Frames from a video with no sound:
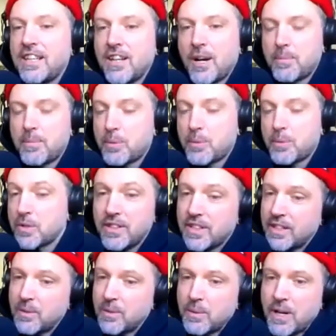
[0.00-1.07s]
any
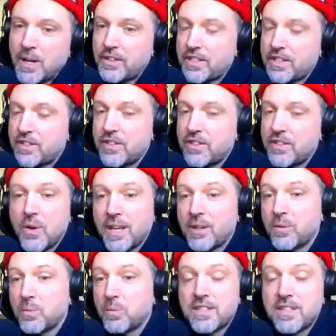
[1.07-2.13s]
opportunity, whether it's
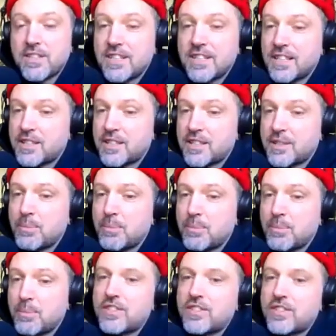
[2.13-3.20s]
knowing what six
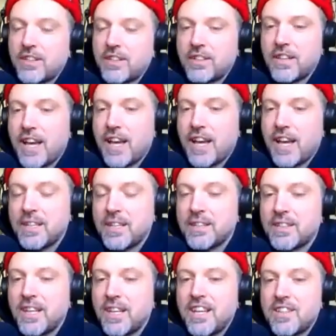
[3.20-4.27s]
planets are in
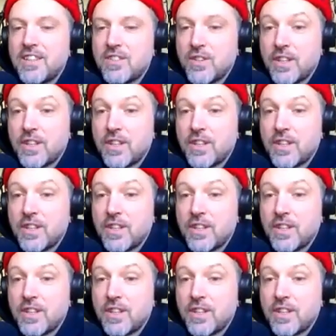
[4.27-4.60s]
alignment